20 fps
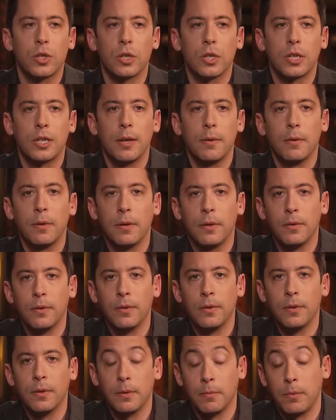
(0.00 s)
the,
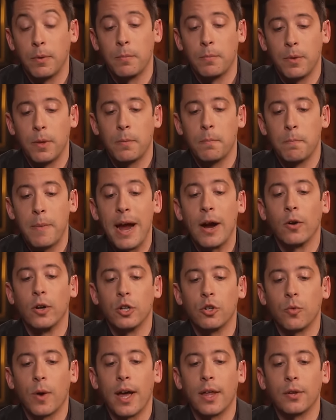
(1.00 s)
the, the
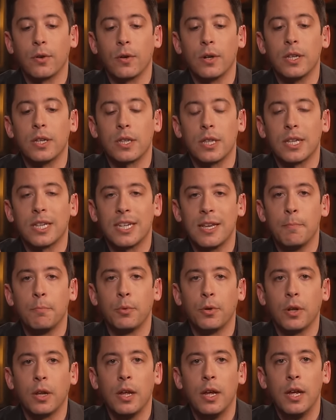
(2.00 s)
marriage, rather, is the
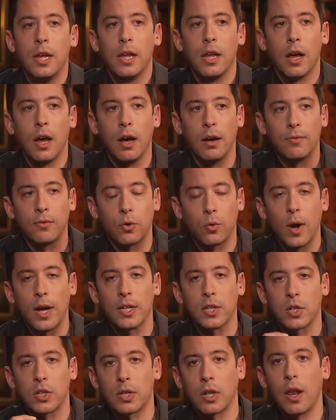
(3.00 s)
symbol of
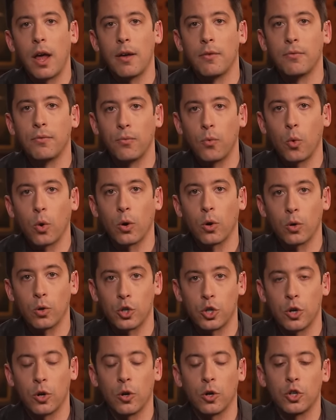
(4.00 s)
Christ's love for her
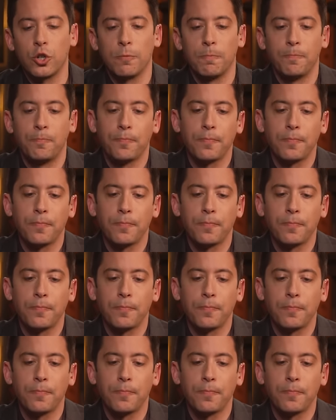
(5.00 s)
church.